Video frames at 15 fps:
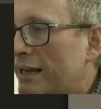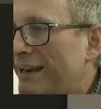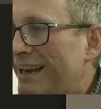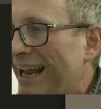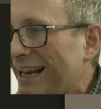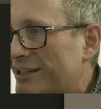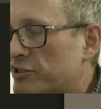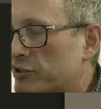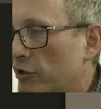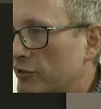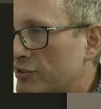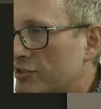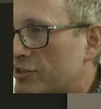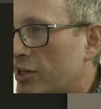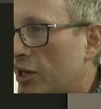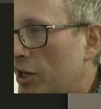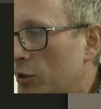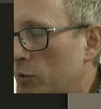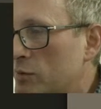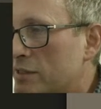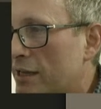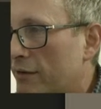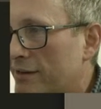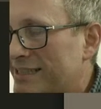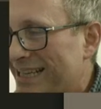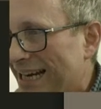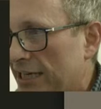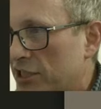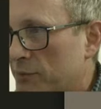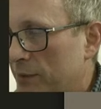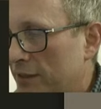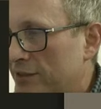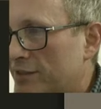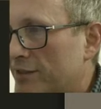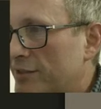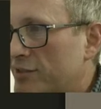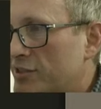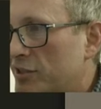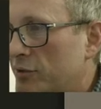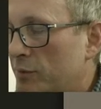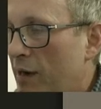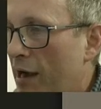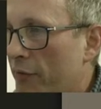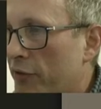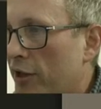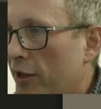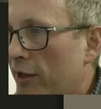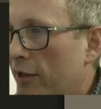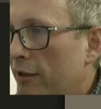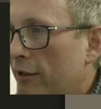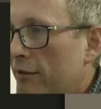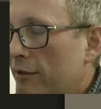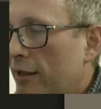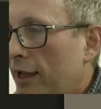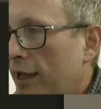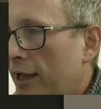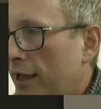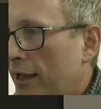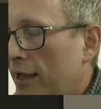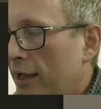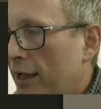electrons to lose their attachment to other uh,